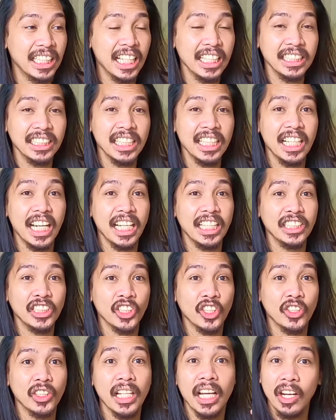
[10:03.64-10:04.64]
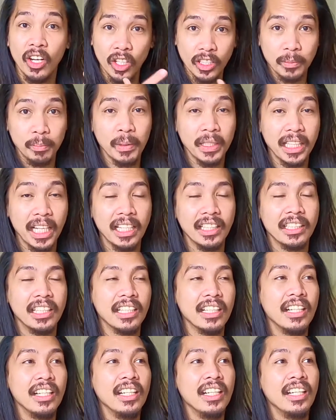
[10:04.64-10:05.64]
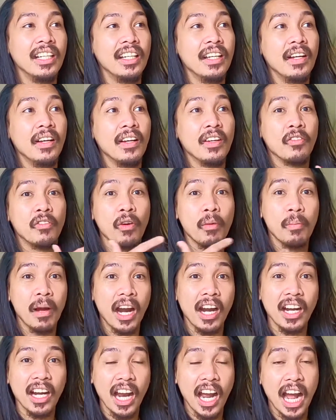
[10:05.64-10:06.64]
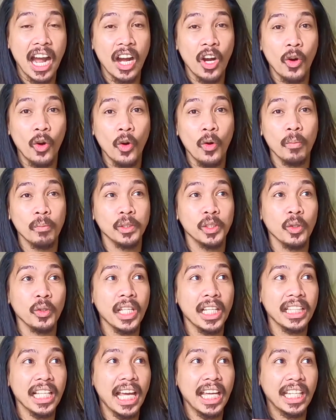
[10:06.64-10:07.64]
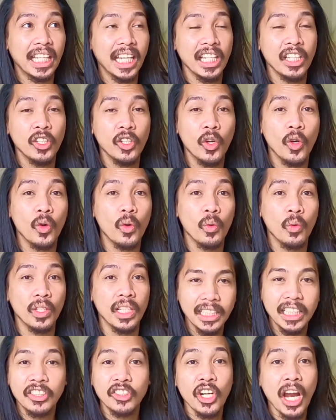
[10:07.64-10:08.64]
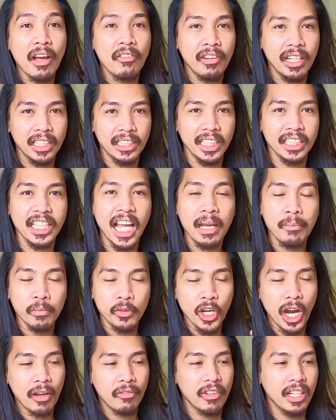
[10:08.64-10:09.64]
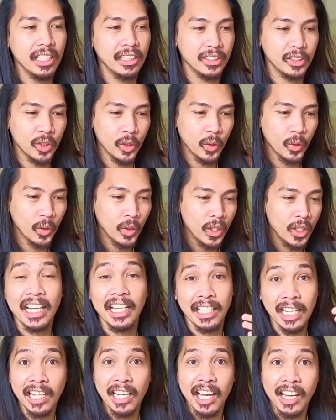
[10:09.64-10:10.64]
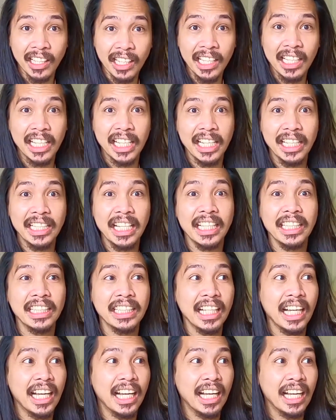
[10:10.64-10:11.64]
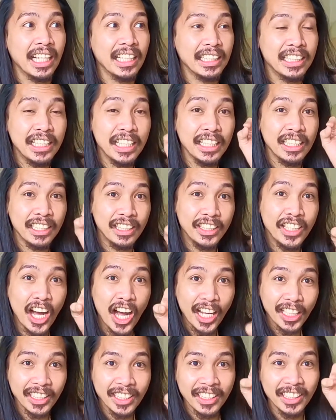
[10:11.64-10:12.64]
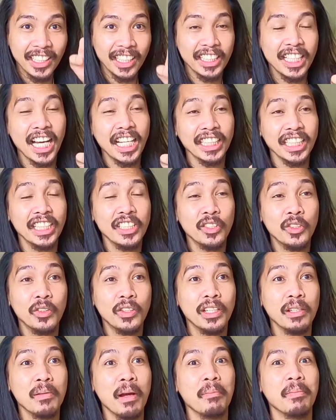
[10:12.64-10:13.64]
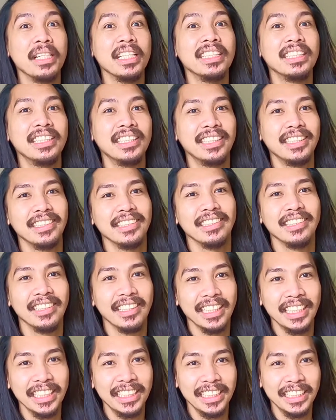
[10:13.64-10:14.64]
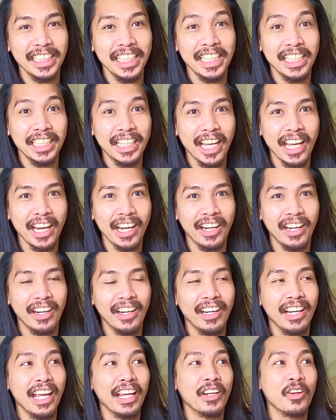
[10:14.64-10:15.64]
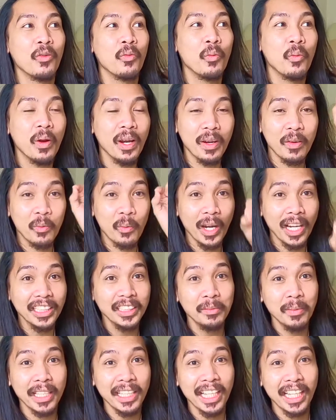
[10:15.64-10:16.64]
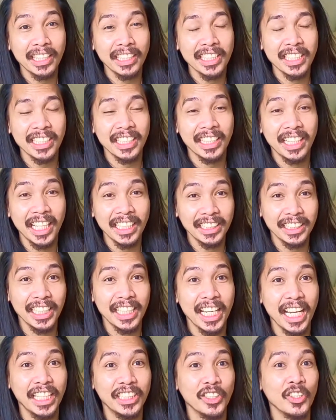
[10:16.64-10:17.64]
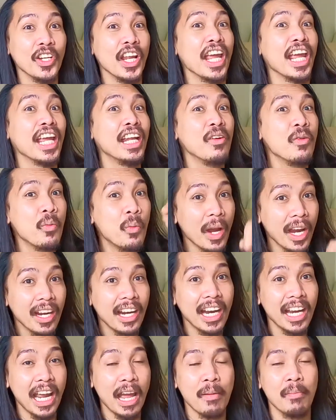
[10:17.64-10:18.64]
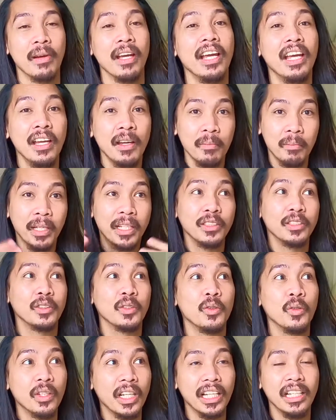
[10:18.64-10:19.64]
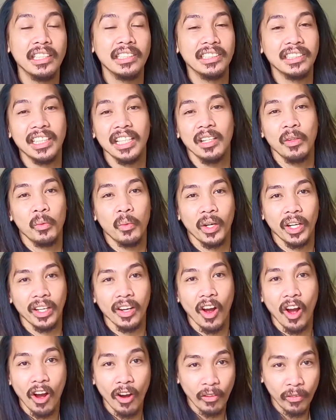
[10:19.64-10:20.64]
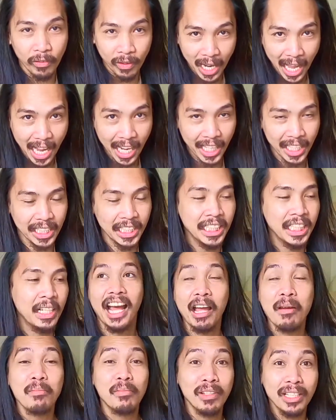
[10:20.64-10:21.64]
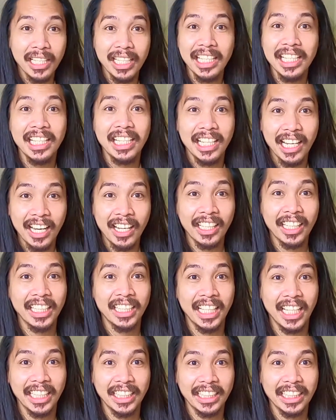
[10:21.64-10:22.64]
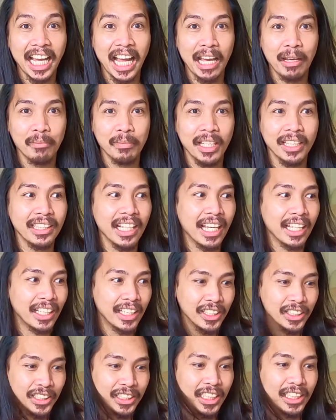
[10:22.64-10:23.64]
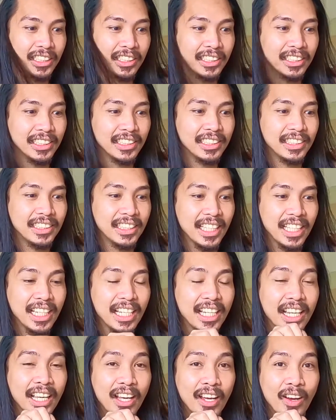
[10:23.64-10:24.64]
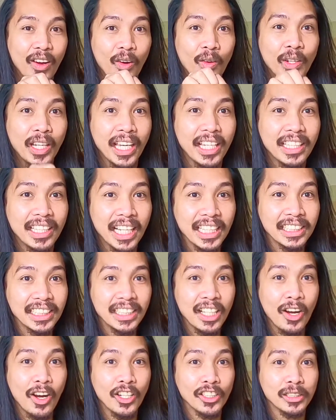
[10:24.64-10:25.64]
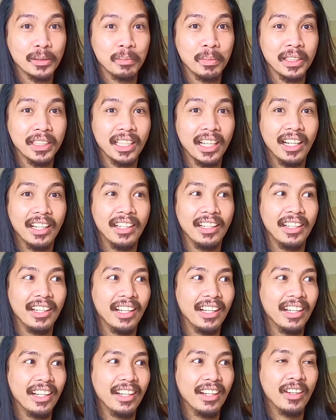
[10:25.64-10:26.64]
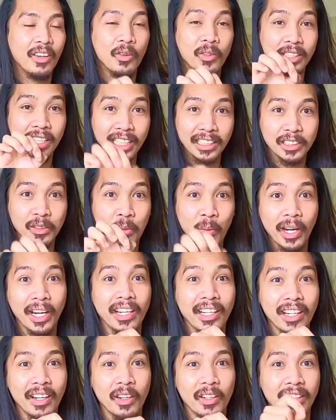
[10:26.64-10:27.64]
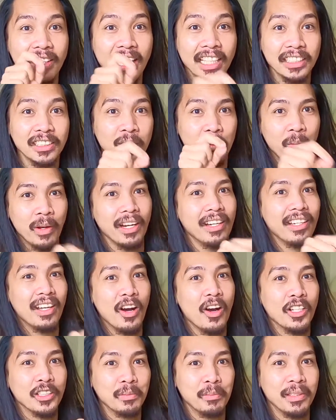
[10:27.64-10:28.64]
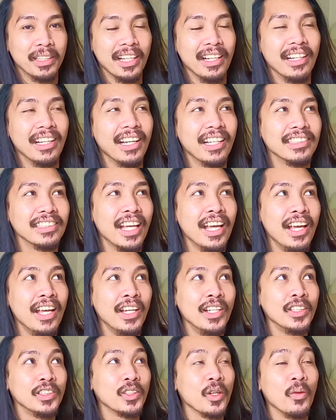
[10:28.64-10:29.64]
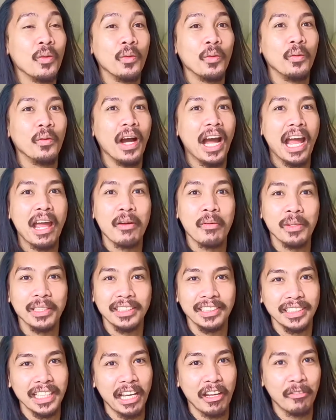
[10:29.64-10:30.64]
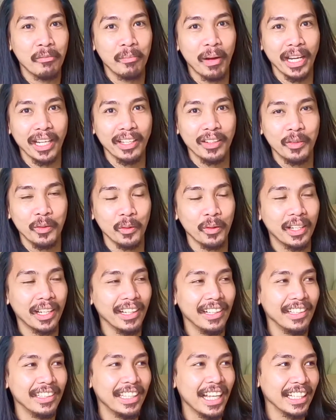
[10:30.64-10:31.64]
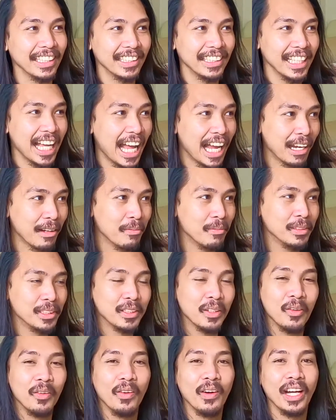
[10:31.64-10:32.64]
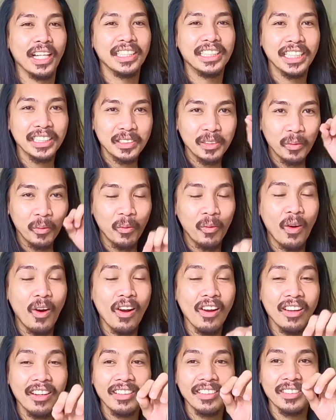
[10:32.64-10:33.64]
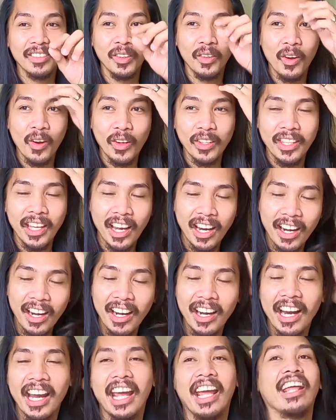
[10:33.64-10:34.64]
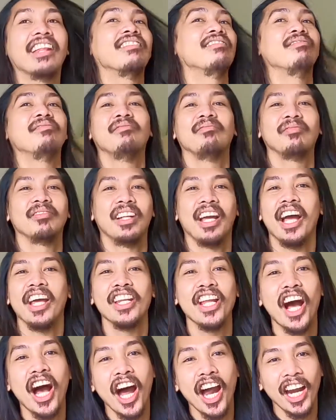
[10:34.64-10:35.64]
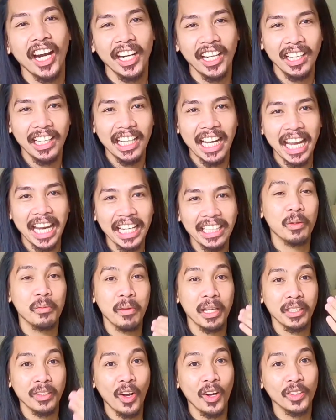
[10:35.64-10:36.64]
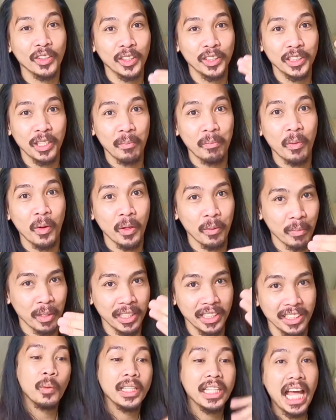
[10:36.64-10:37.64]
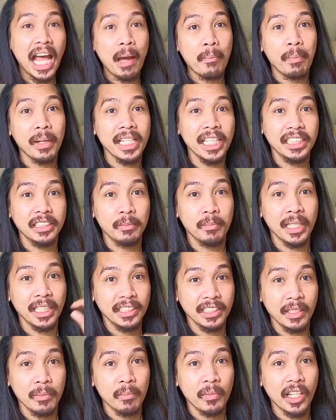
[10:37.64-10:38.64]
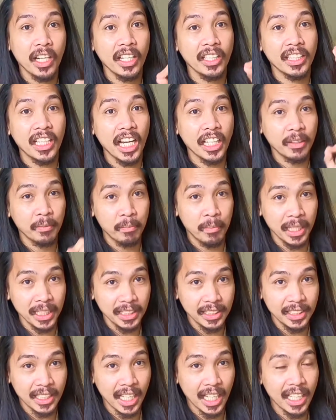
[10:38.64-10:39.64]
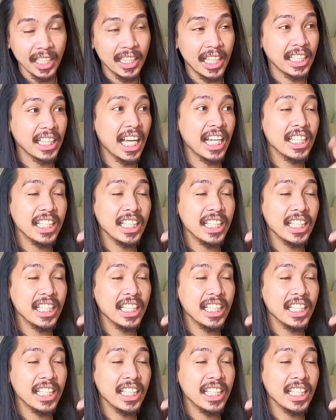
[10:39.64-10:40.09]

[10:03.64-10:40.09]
destination, the hospital, the from our home, so that I can know the time travel. So, and then luckily that the dot in Google Map, it's still there. Like, where's my destination and where I am, because Google still work offline. I'm really lucky that time that I could just see, okay, that's the hospital, that's where the hospital is. So I was saved by Google that time. So I just walked to go there, and an hour late with my doctor's appointment. What happened is my SIM card got busted, that